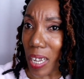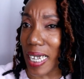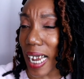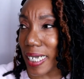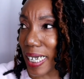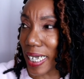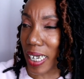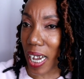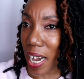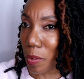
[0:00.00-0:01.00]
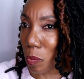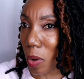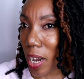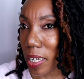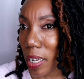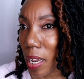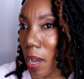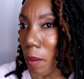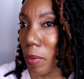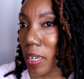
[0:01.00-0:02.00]
And I did cut one,
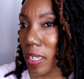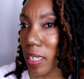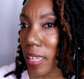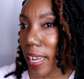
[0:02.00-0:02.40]
but it looked